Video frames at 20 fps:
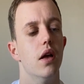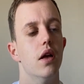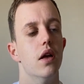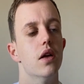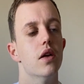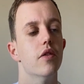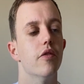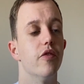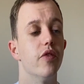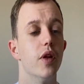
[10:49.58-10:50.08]

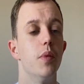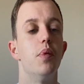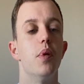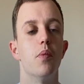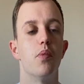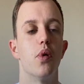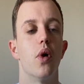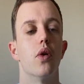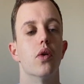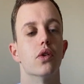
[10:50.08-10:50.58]
Flipping
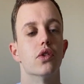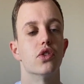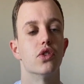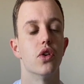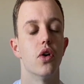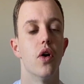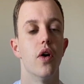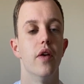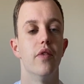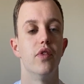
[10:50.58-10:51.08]
products.
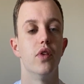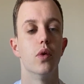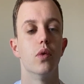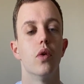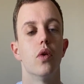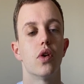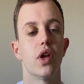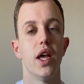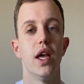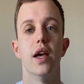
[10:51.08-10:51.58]
So if you
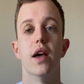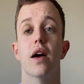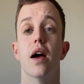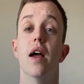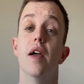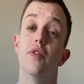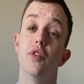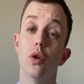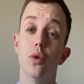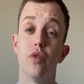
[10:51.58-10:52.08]
look here,
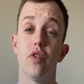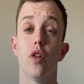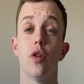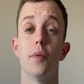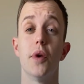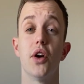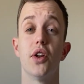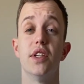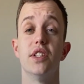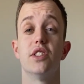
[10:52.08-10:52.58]
if you follow me
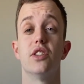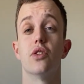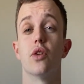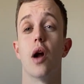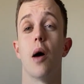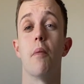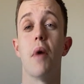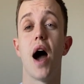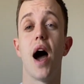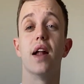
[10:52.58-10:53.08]
on
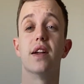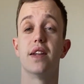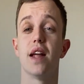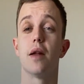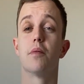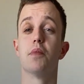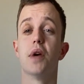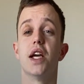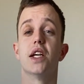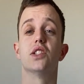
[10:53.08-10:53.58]
Instagram at
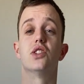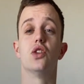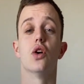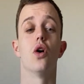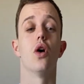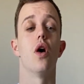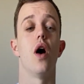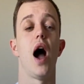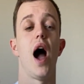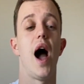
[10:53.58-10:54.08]

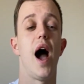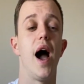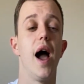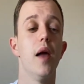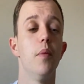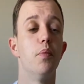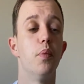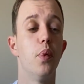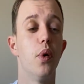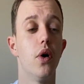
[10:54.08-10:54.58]
dadmakesdough, I
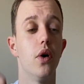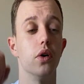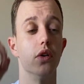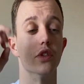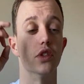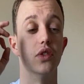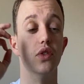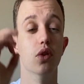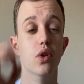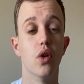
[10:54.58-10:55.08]
post
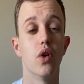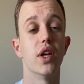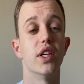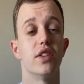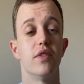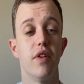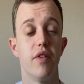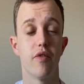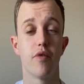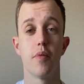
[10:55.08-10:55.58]
nuggets of
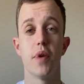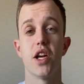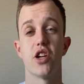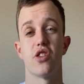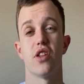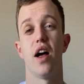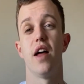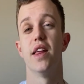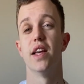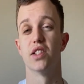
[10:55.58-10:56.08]
information
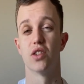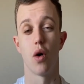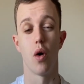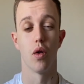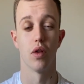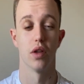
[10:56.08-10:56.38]
like this all the